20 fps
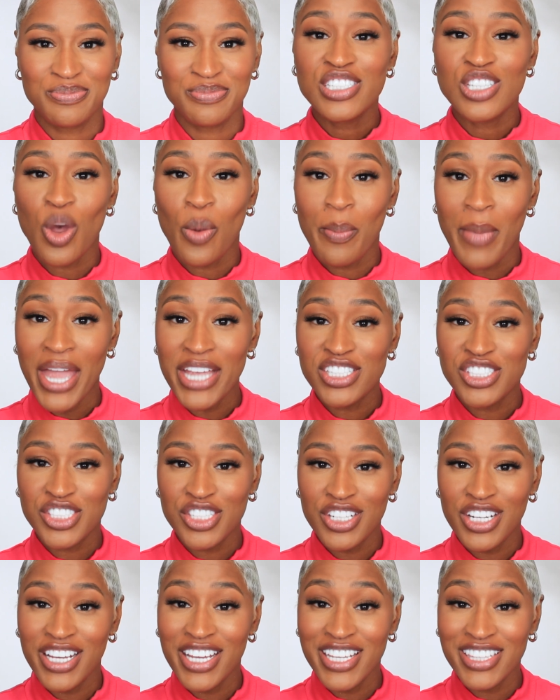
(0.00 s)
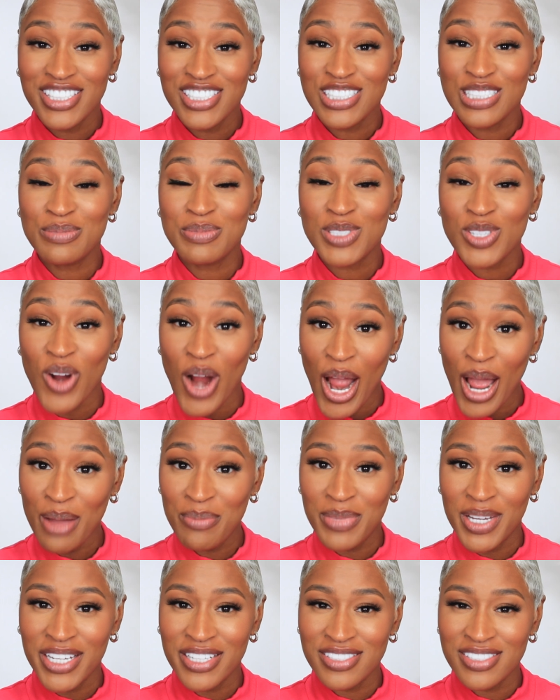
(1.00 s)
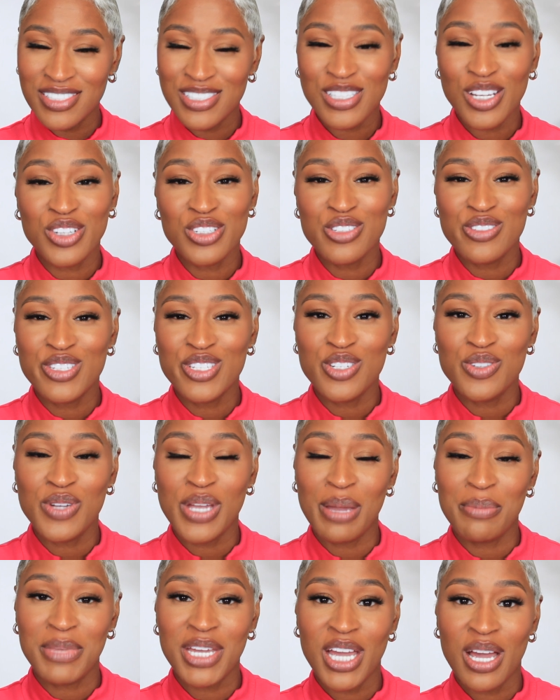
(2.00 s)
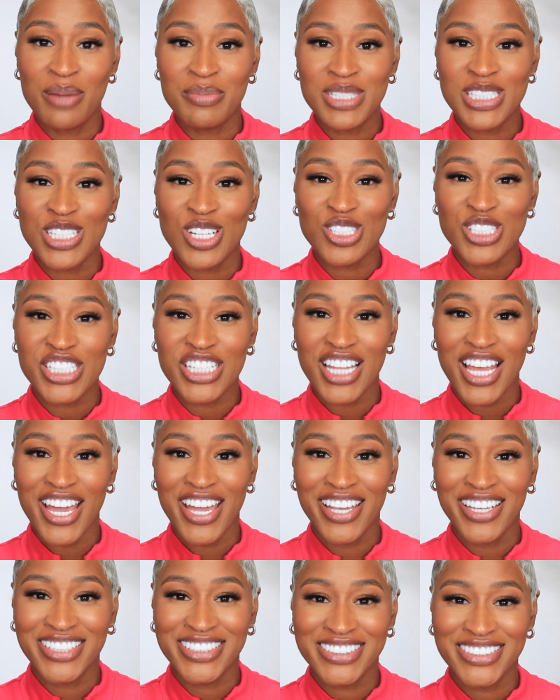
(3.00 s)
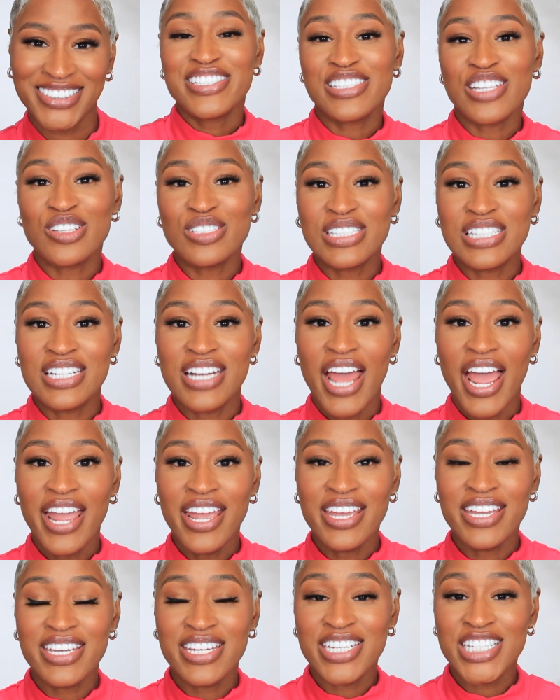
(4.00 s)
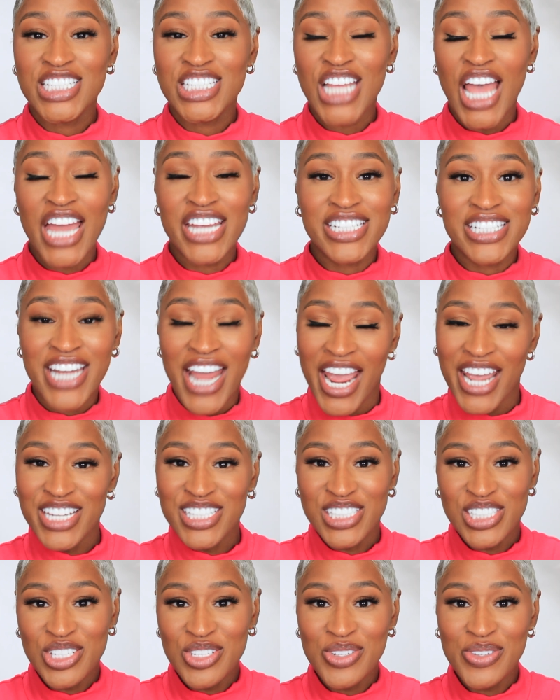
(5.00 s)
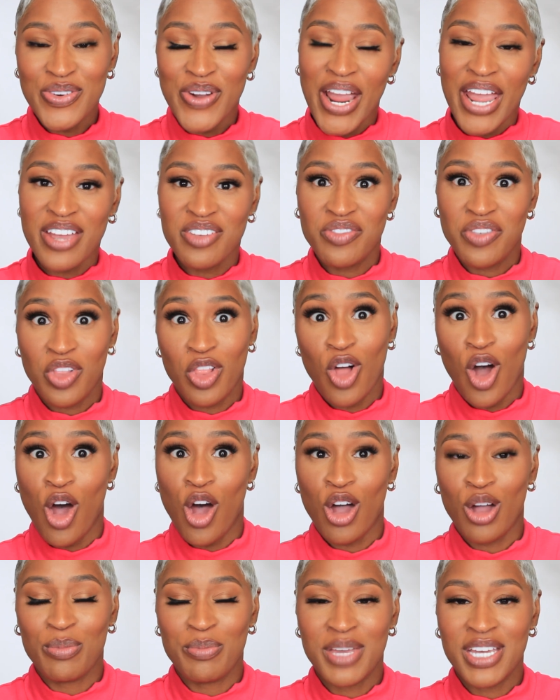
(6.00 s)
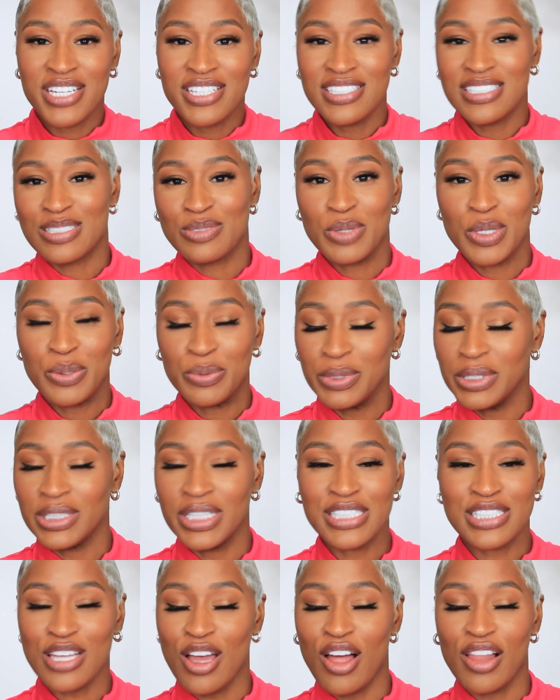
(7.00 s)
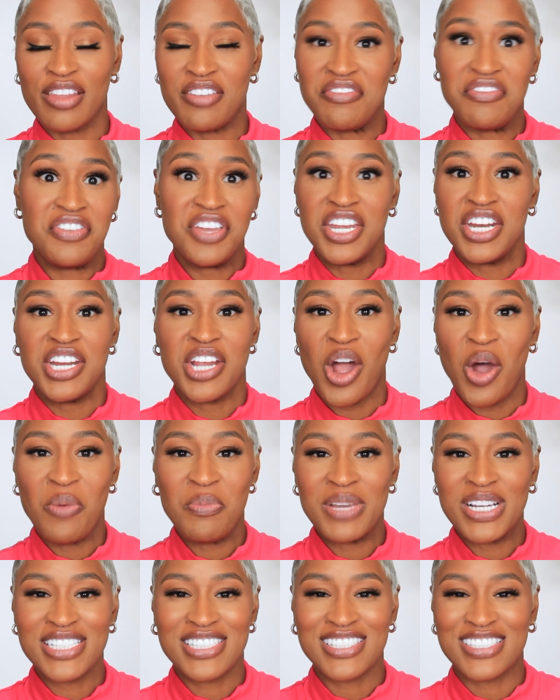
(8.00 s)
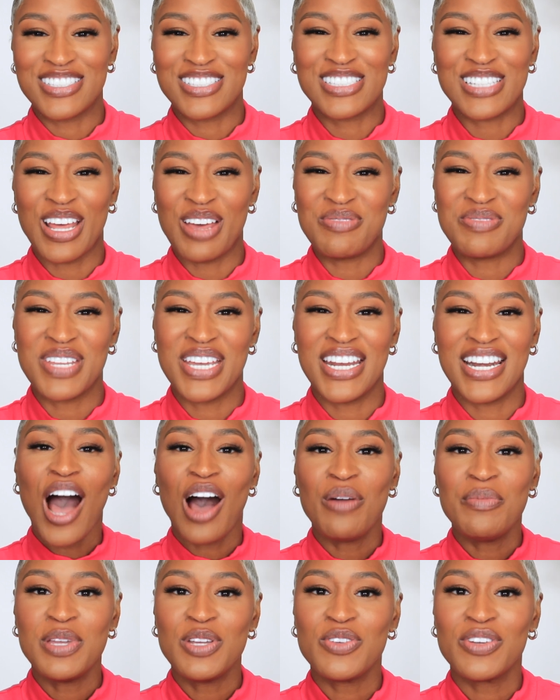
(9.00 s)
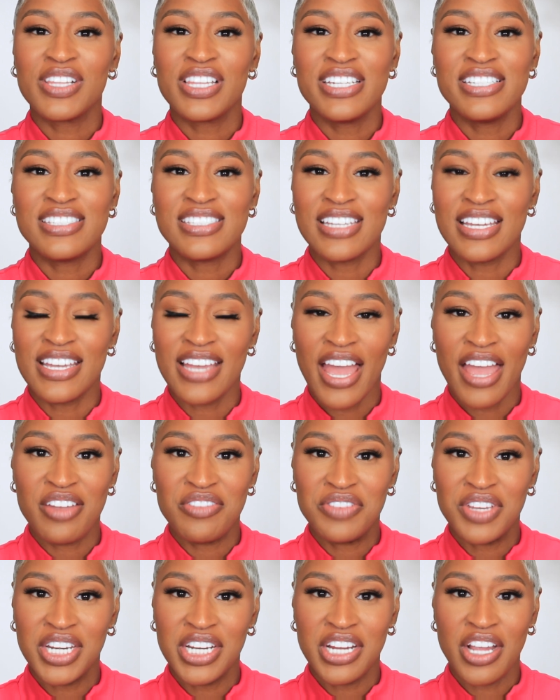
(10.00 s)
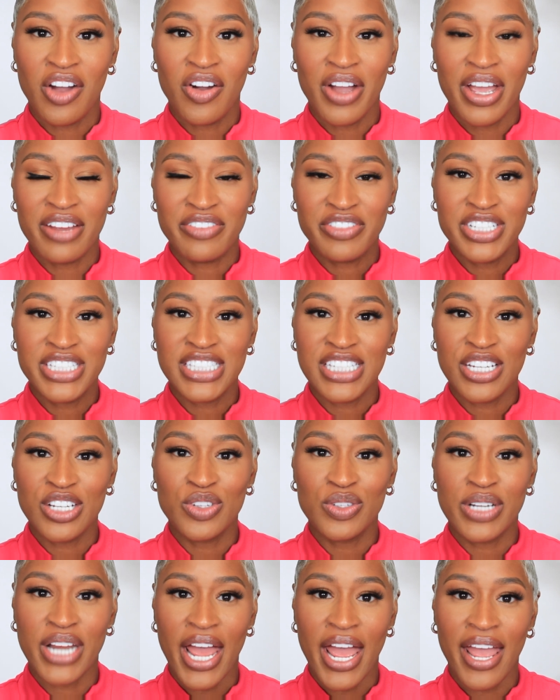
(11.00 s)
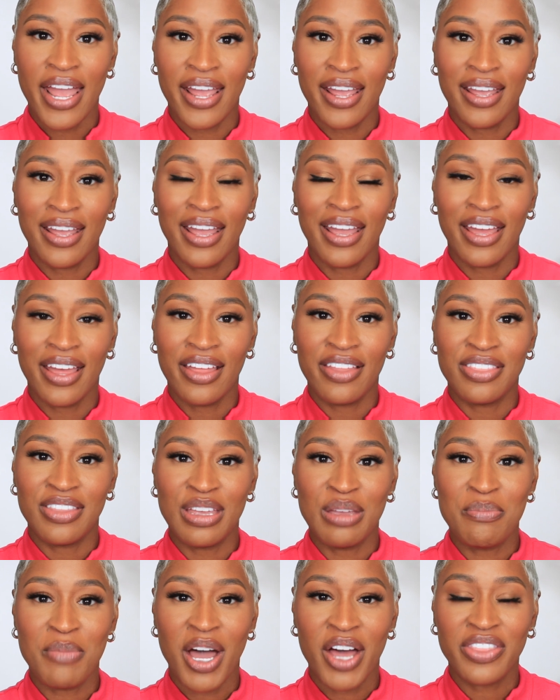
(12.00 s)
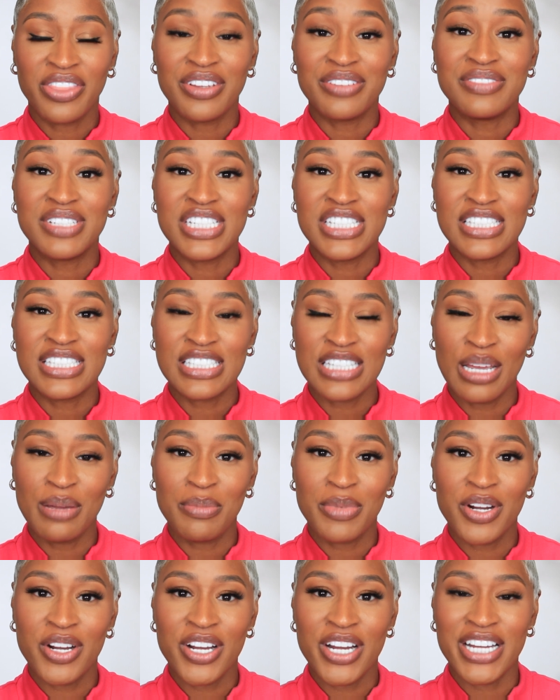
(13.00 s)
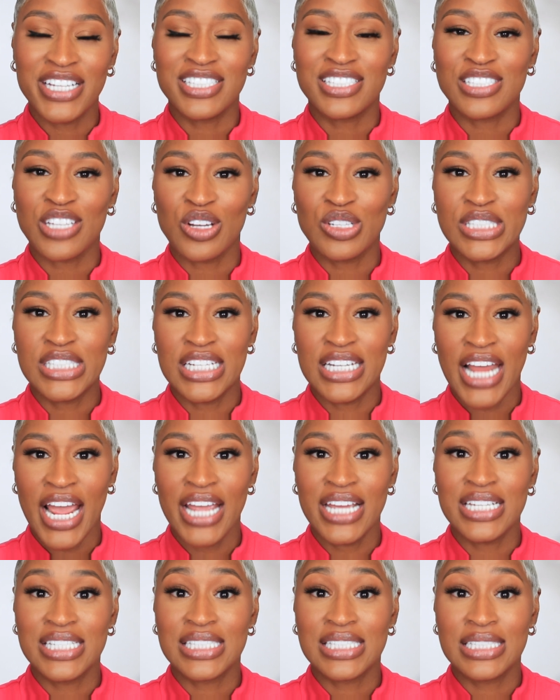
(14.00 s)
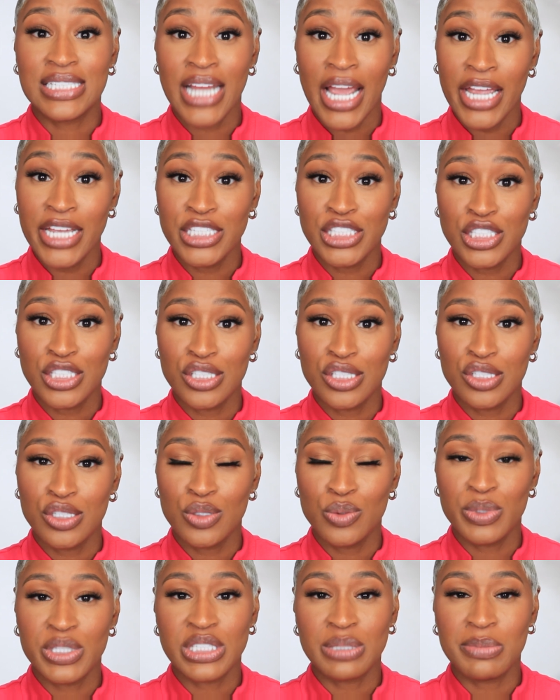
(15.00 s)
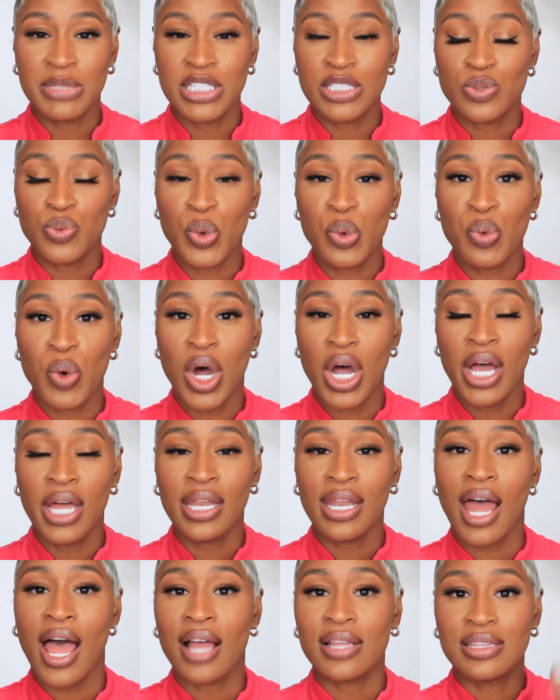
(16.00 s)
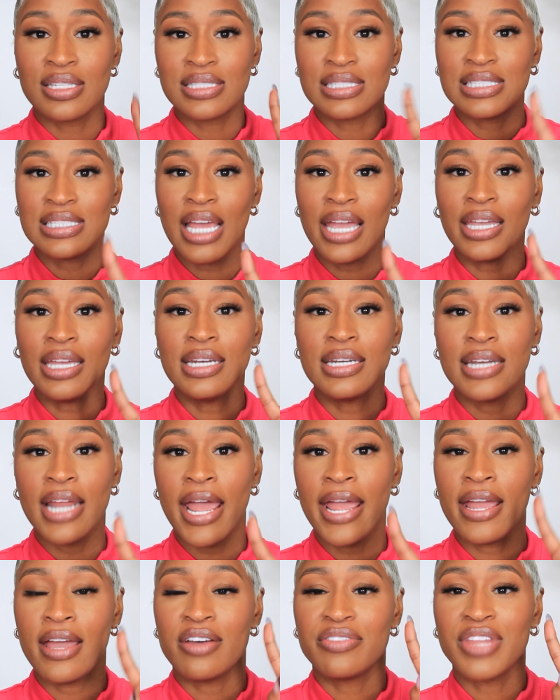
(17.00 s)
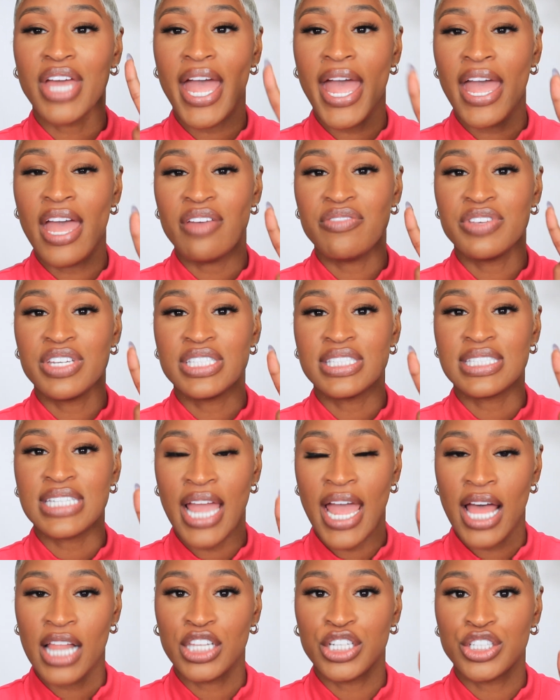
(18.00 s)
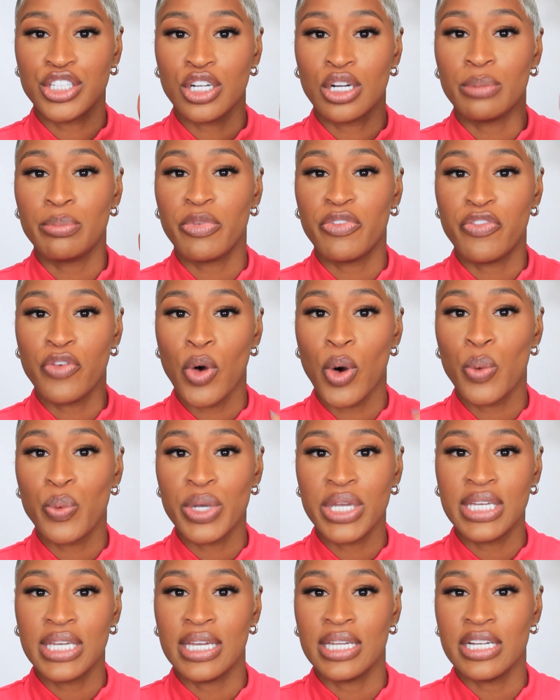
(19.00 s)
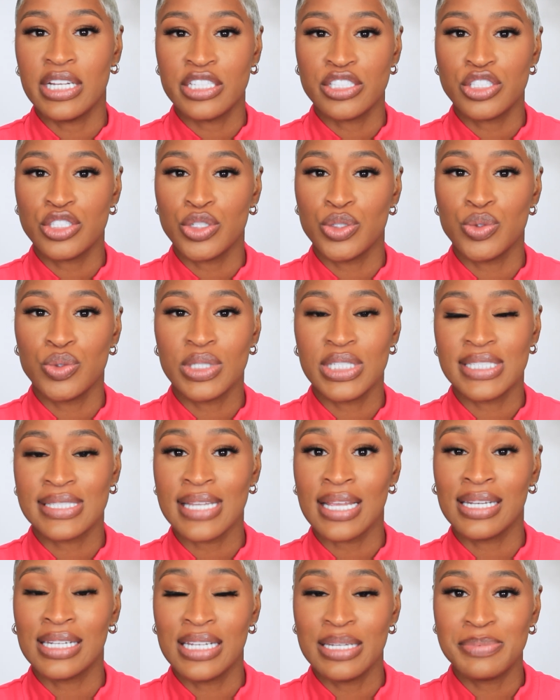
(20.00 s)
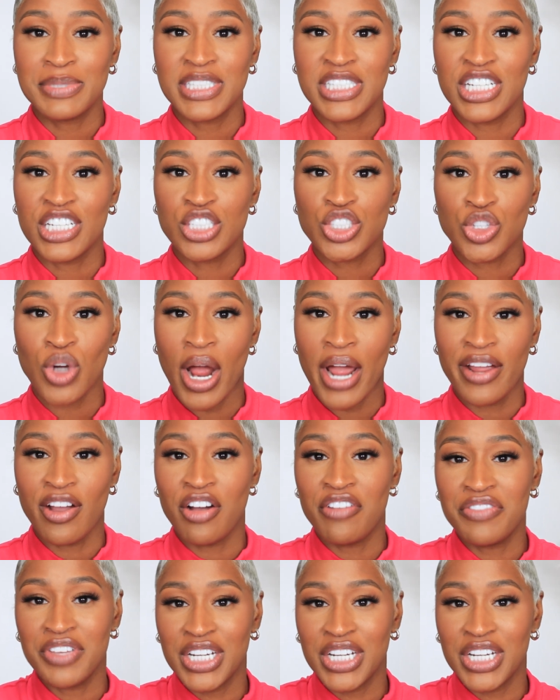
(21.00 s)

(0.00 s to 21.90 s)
So make sure to hit the subscribe button so you too can become a socialite. So today is day two in Vlogmas. Well, we, let's call it video must or something. I'll be releasing a video every single day in the month of December. And so today is day two, which means we will unlock the second day of the Advent calendar before we get into this lipstick try on